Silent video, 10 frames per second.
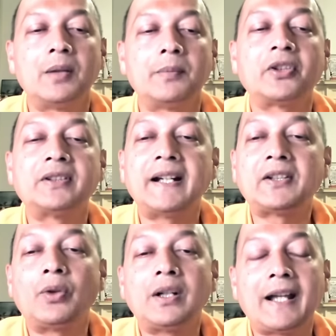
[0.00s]
because
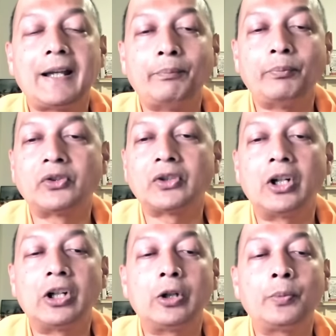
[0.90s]
that's what
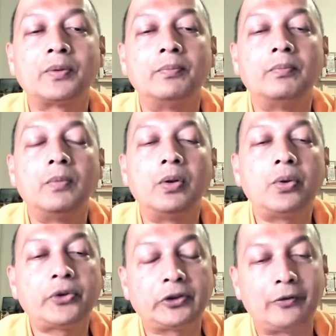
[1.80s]
absorbs
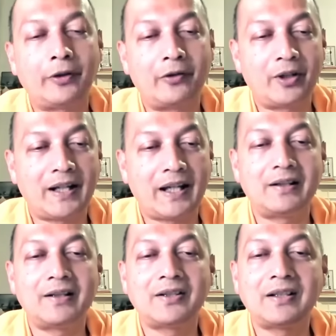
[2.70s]
most of our
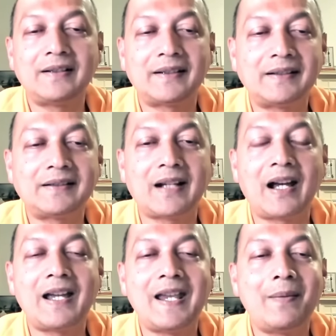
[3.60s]
energies and
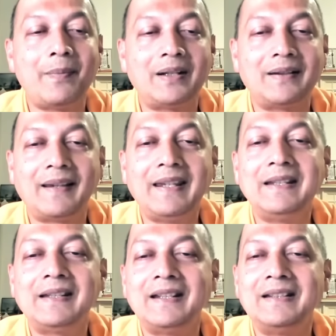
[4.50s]
time and
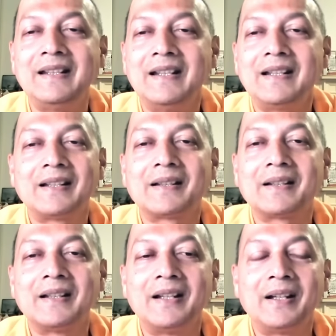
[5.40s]
thinking.
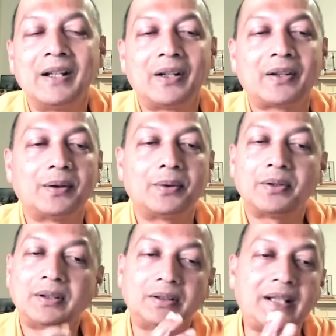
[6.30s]

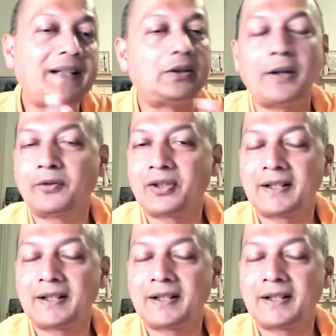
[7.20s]
So that you have to